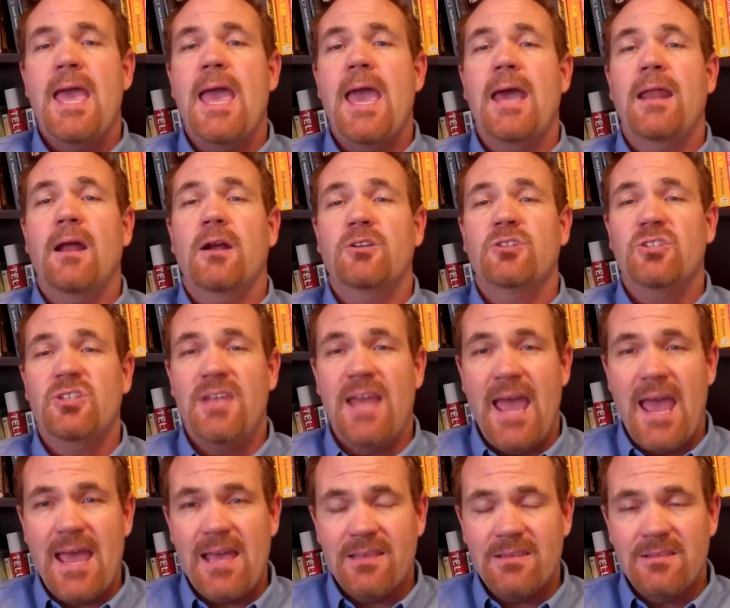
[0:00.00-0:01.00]
and our
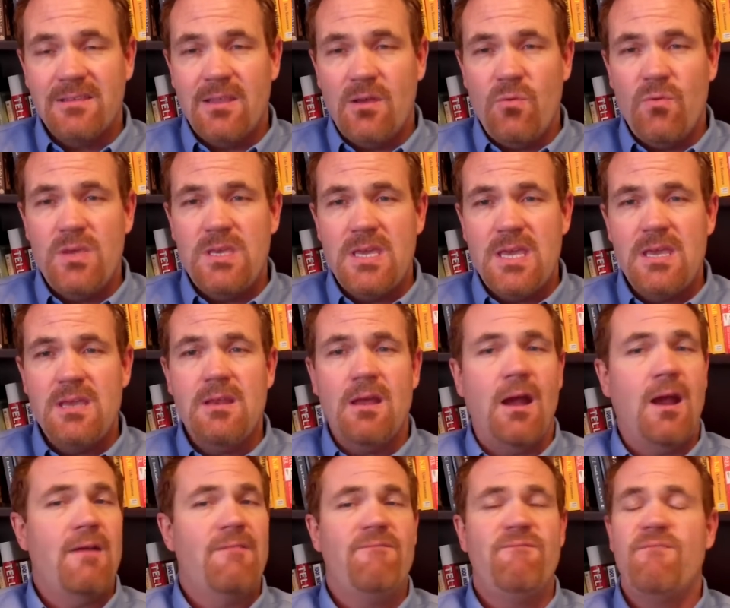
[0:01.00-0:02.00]
snacks that we eat
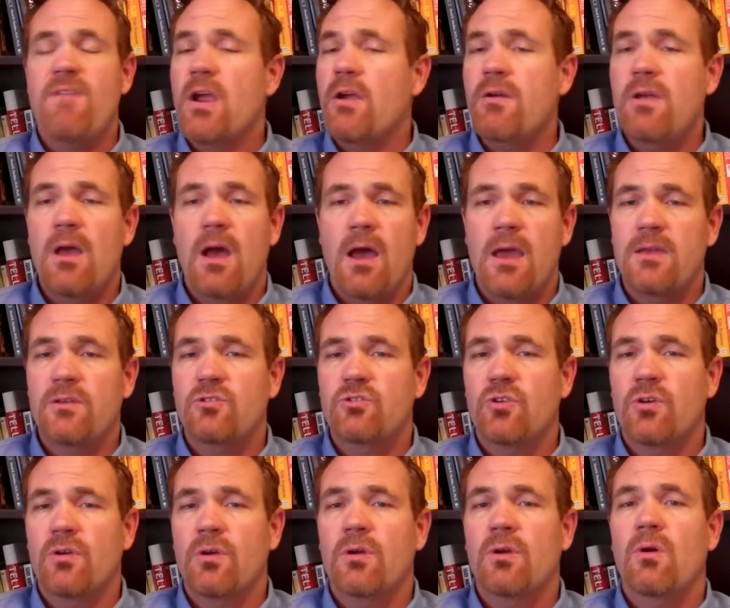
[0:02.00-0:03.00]
are very high in
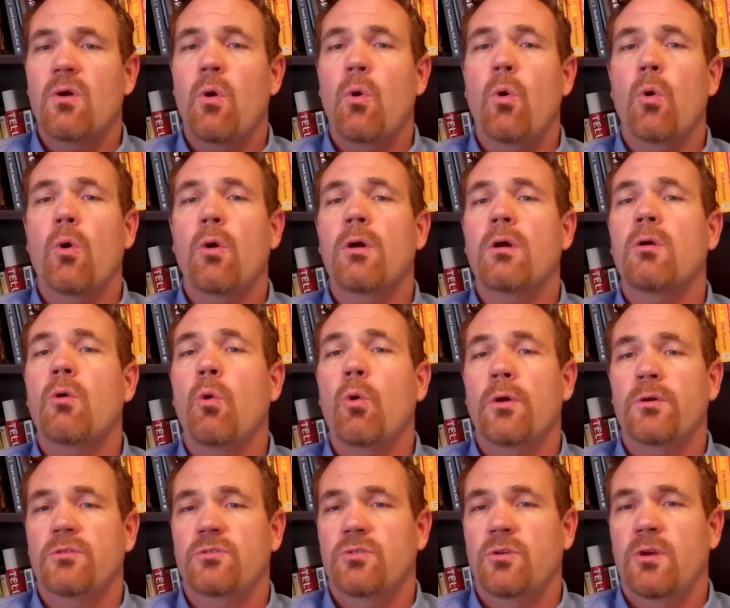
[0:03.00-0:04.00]
sugar or
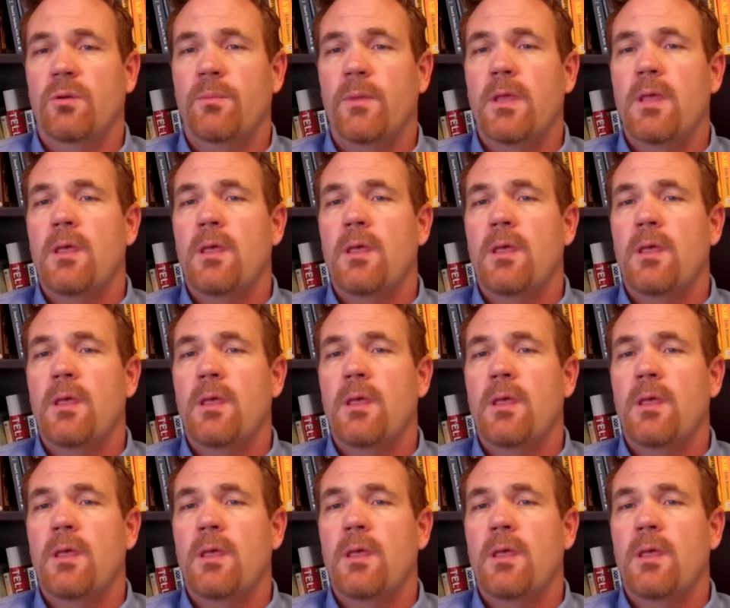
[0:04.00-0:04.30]
corn syrup.